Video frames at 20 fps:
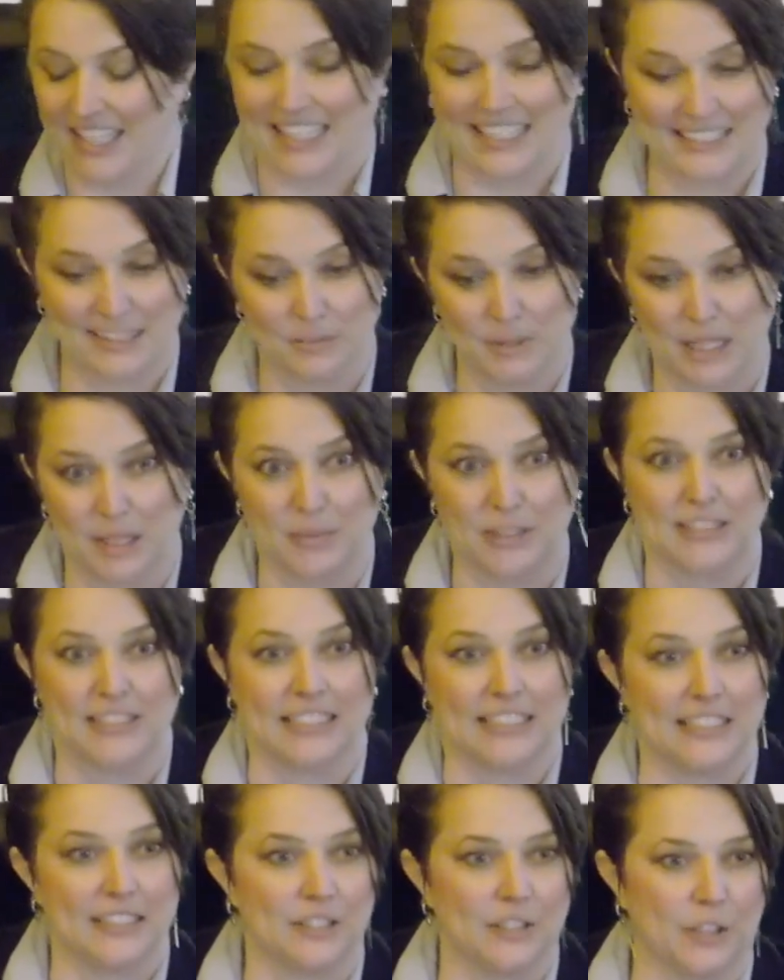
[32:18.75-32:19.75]
And sometimes
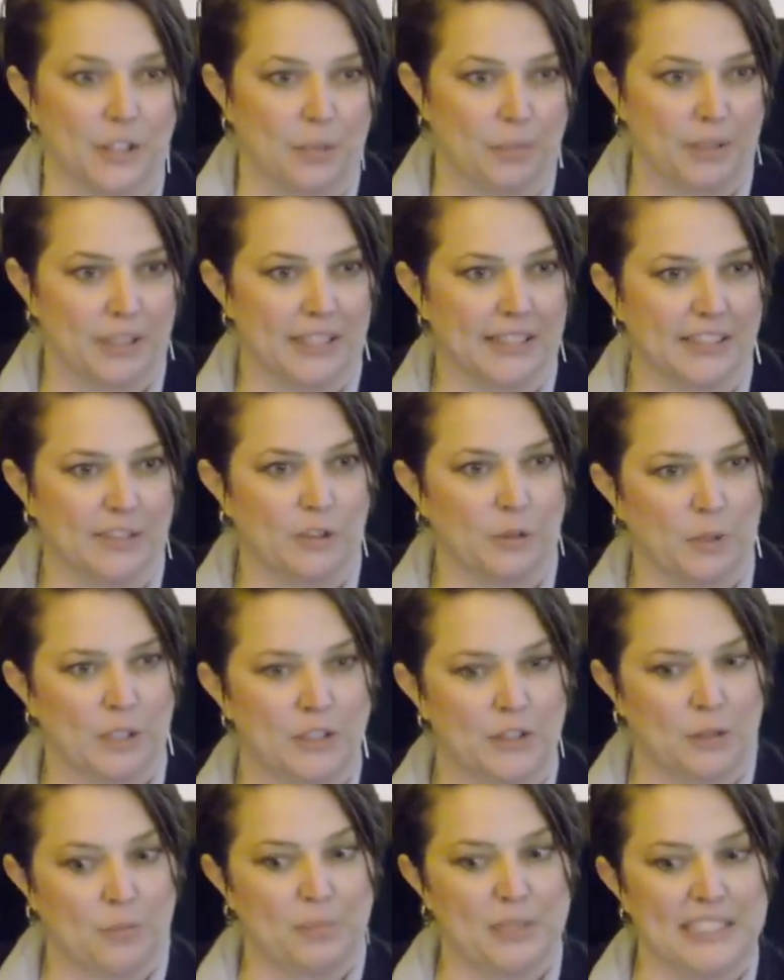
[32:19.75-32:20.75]
it's easier because
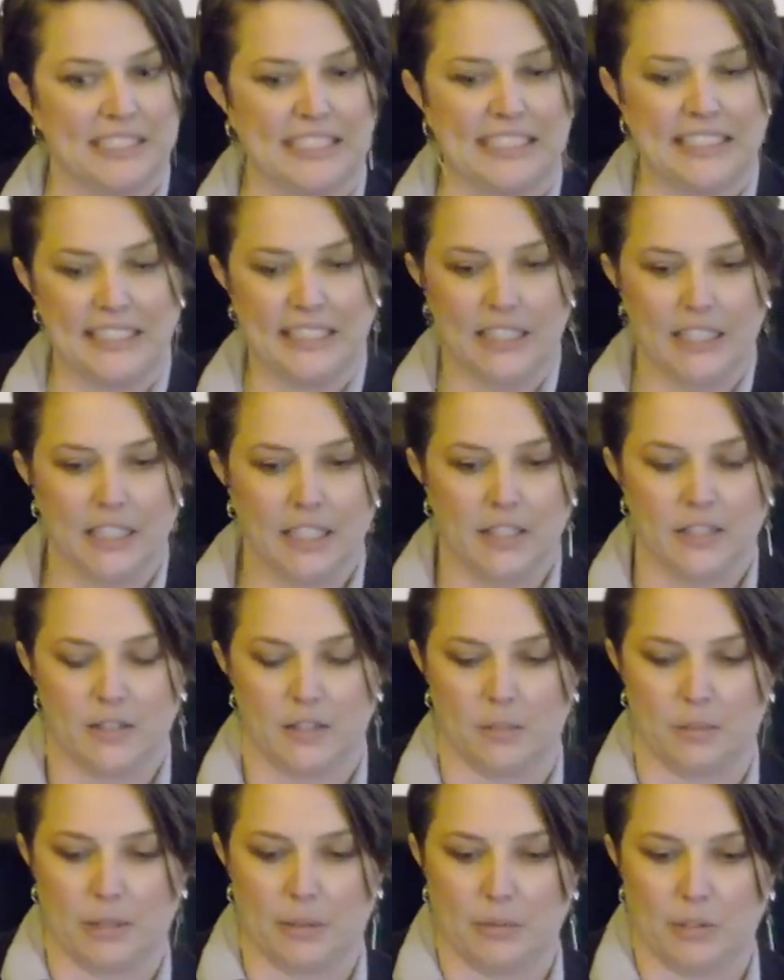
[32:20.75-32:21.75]
everyone's so busy
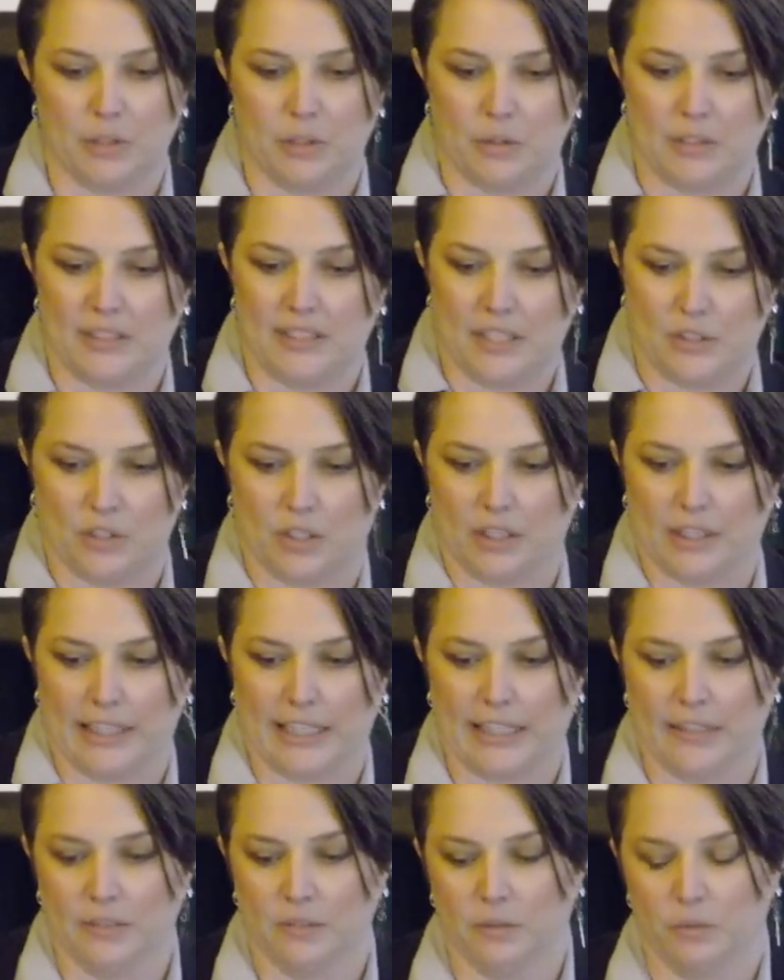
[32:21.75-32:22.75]
to be able to do it
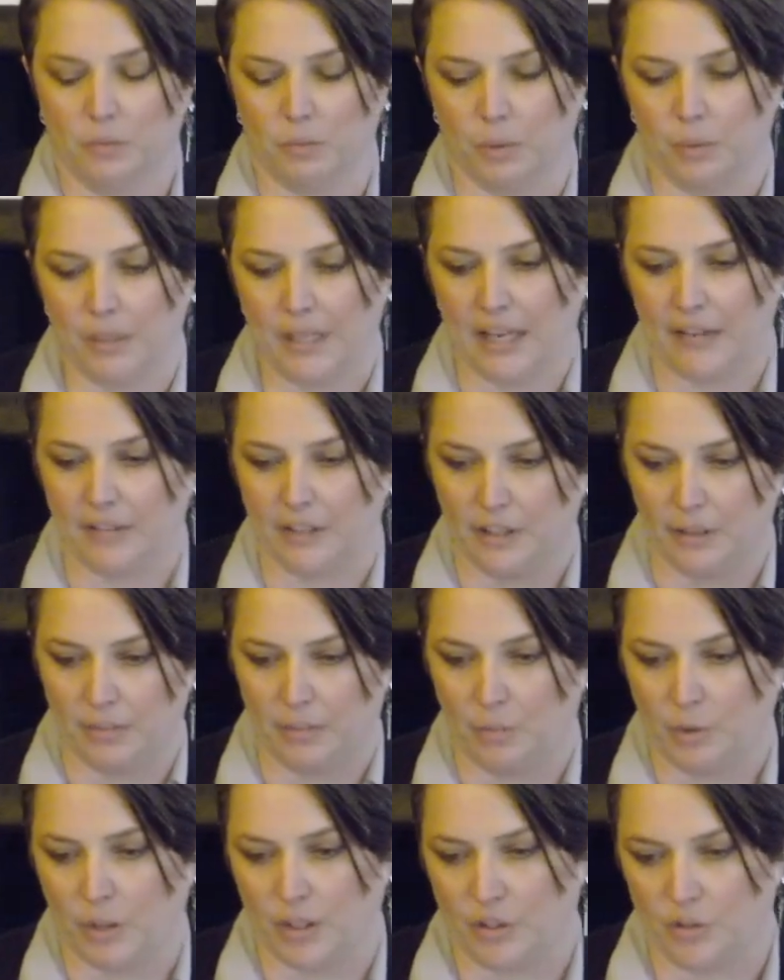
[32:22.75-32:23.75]
digitally where we have a little
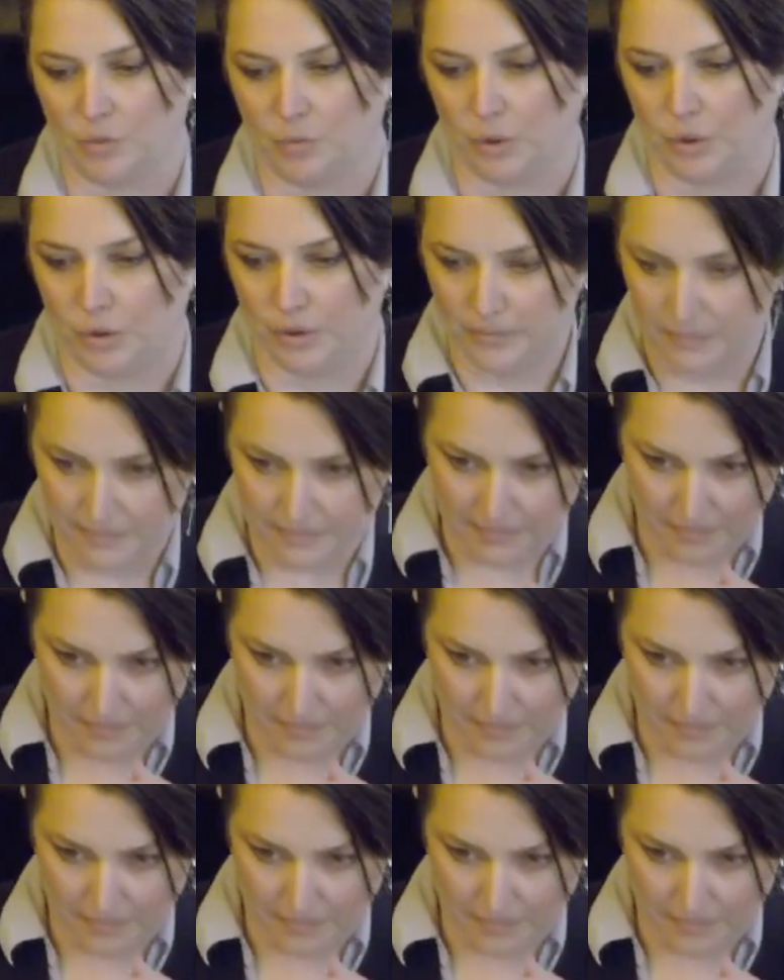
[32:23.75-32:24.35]
bit more control.